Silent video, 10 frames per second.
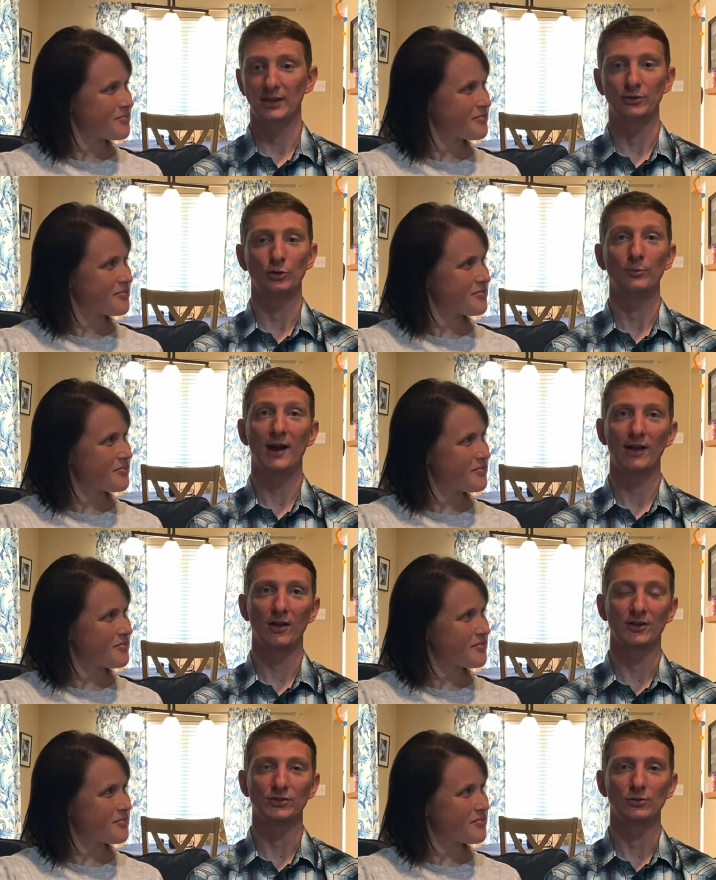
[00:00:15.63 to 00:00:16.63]
Speaker 1: and two
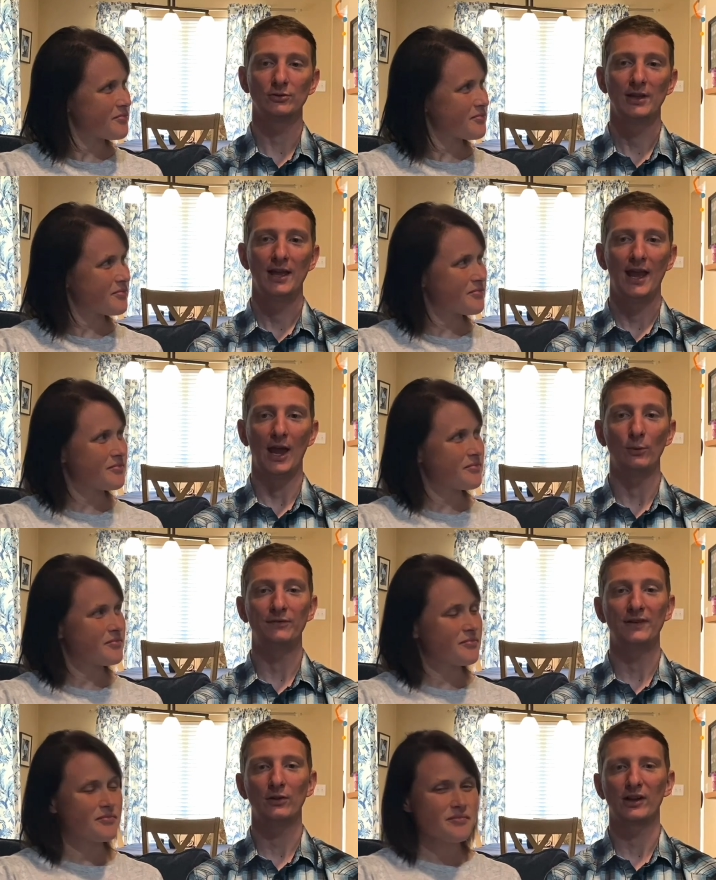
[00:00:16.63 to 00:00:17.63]
biological, and we
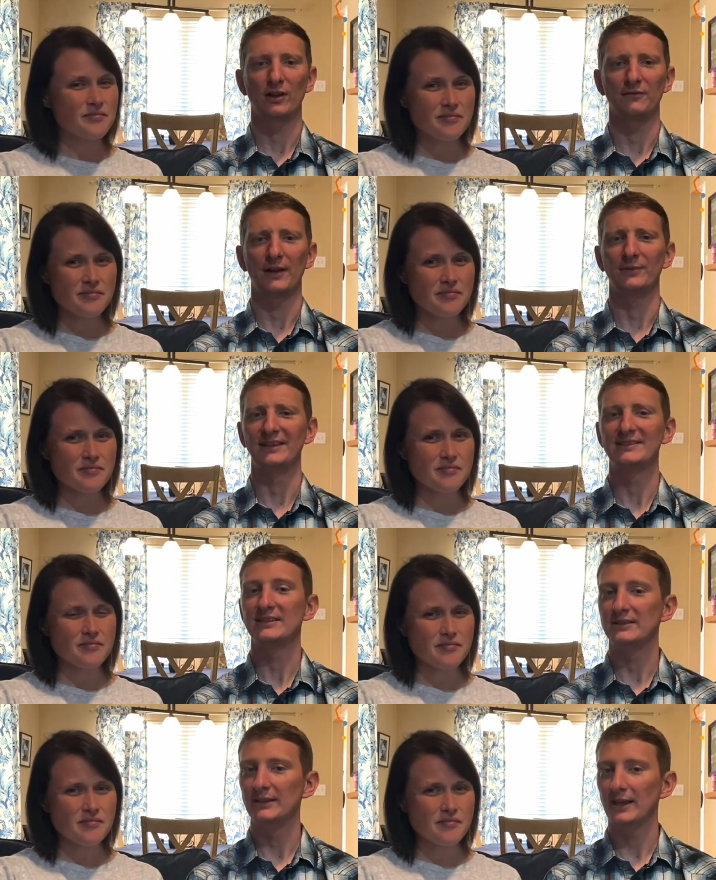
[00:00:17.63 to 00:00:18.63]
feel like our family
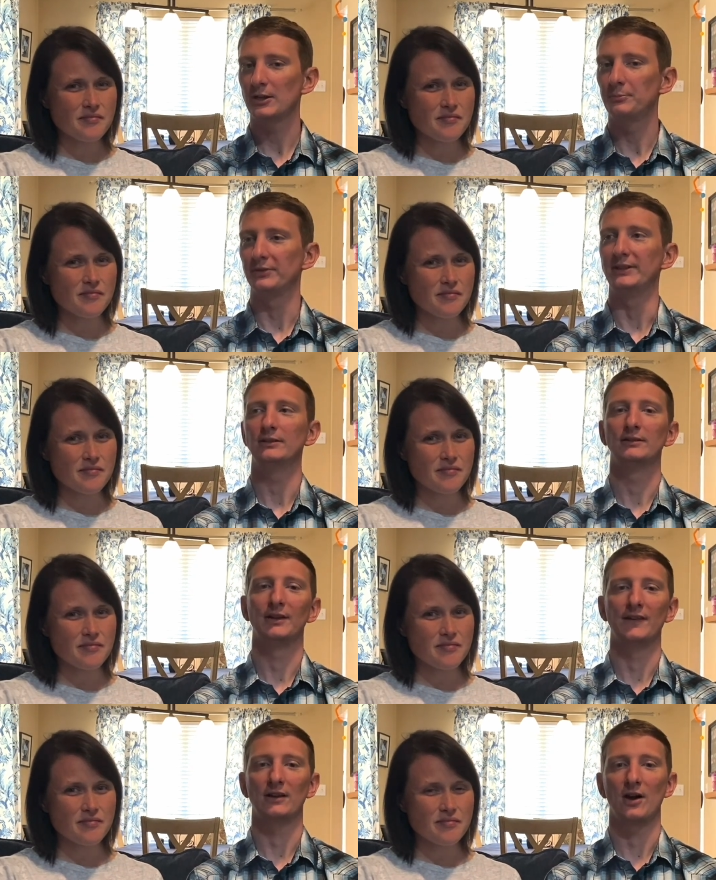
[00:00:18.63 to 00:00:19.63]
isn't yet complete
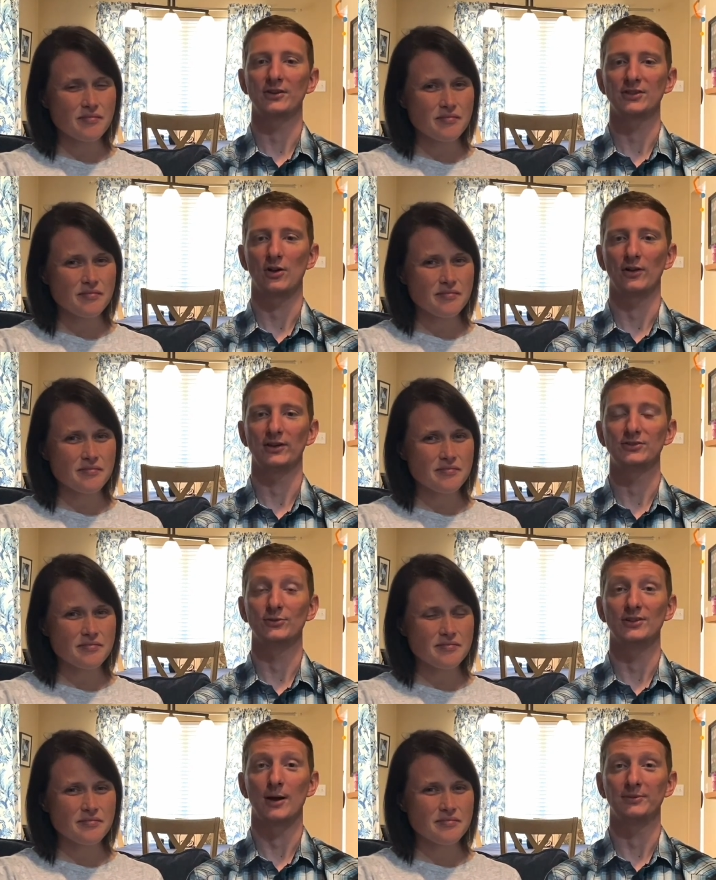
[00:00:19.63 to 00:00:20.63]
and that God is calling us to
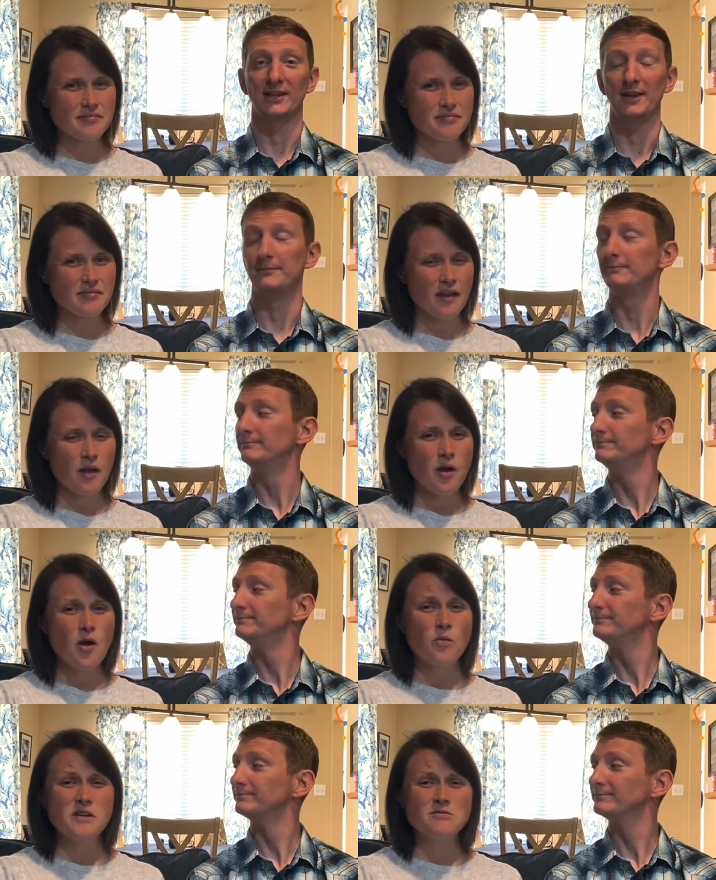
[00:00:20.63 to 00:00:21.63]
adopt again.
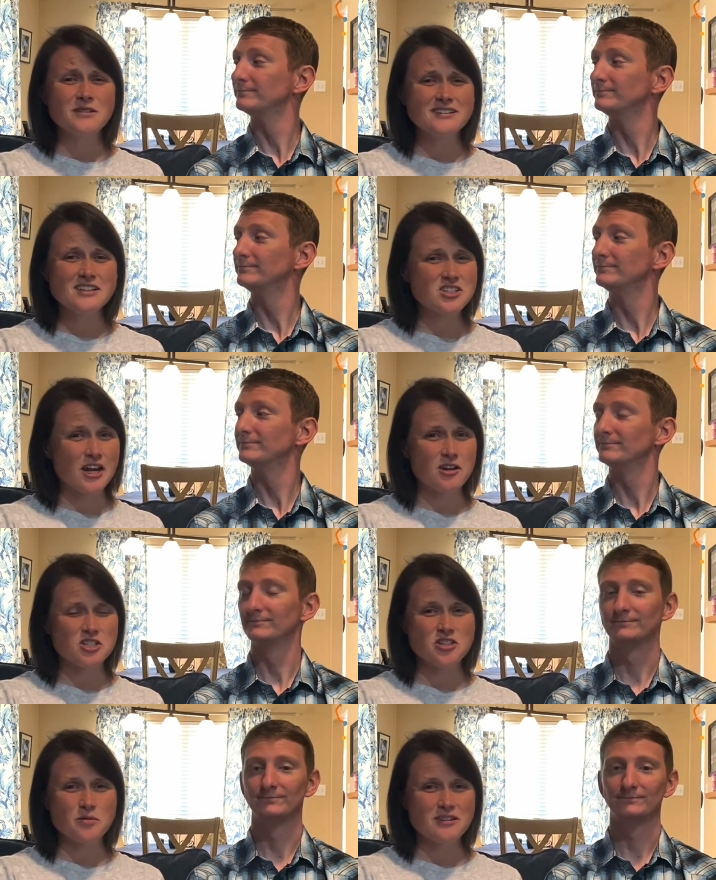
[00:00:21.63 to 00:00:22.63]
Speaker 2: We really
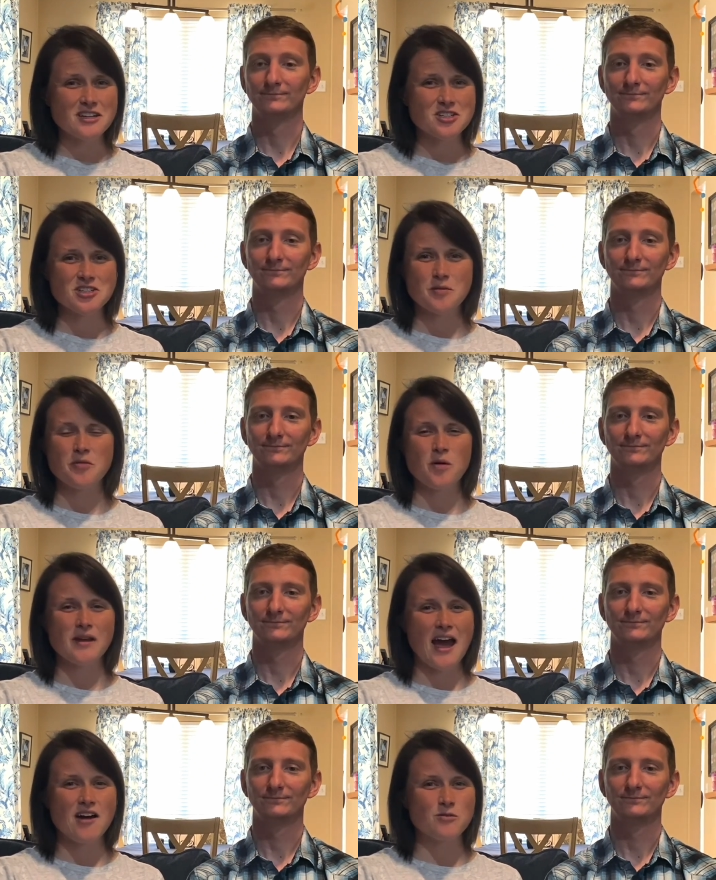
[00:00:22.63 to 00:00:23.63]
cherish the relationship that we
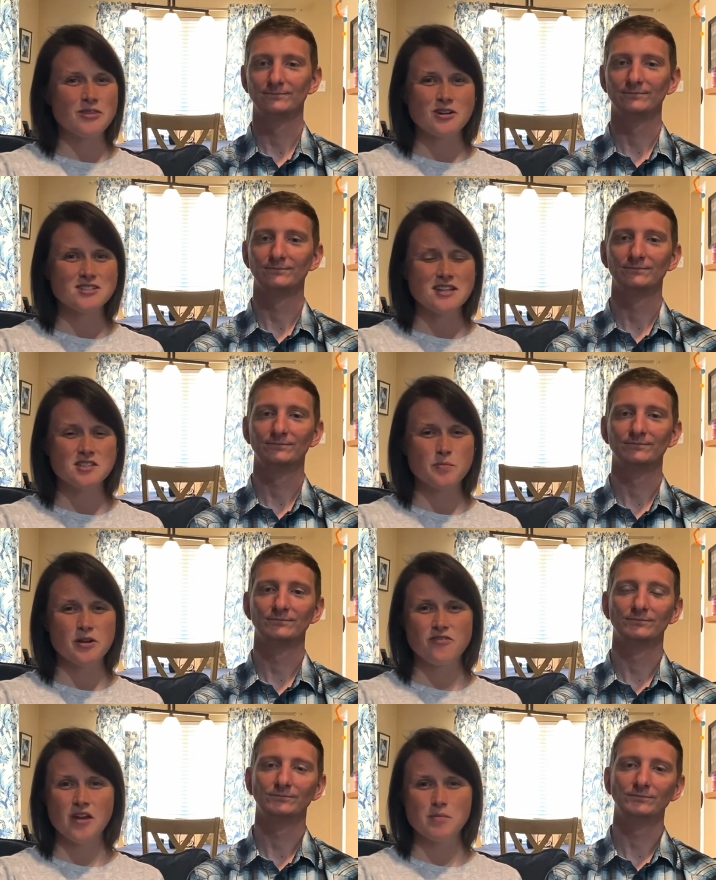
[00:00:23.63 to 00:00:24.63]
have with our son's
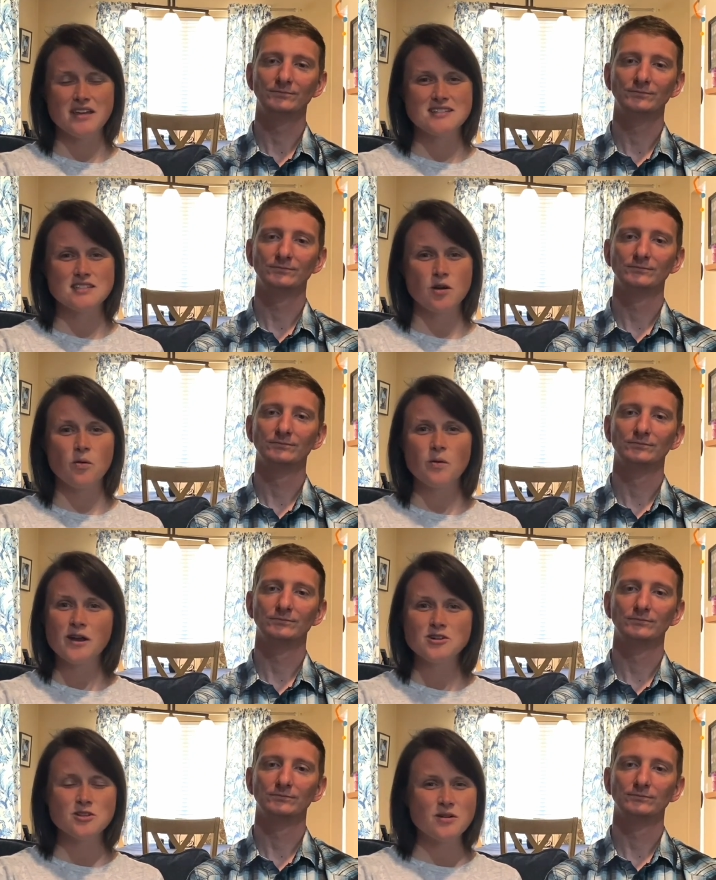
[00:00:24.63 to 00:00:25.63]
birth family, so we
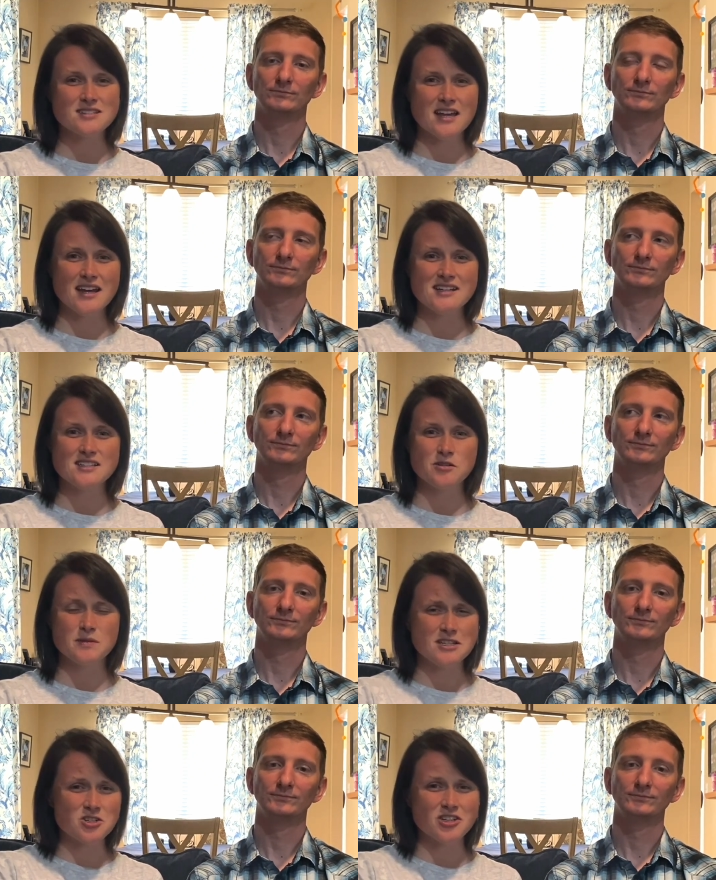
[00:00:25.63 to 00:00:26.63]
are so excited to
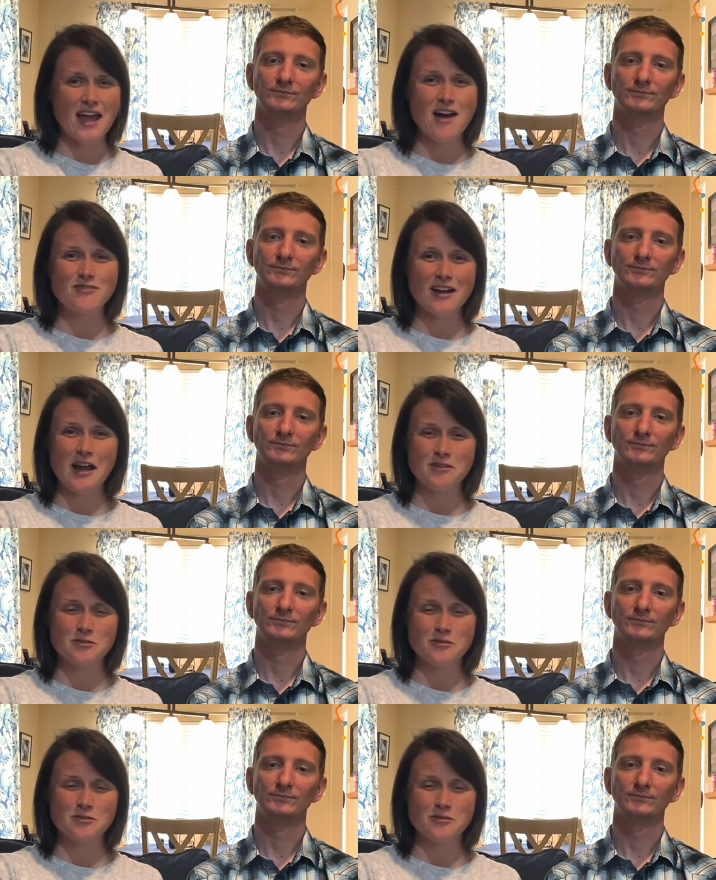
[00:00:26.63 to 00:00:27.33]
potentially have that kind of